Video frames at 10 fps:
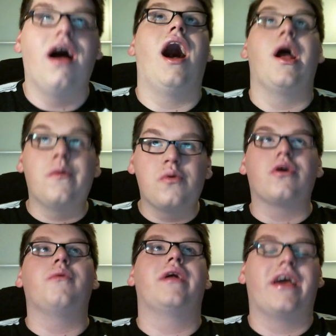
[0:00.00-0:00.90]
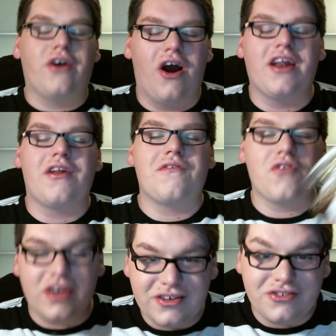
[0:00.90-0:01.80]
I wore it when I got it
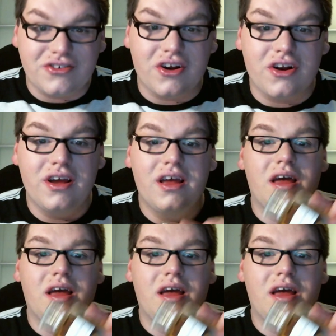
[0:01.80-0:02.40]
for Easter,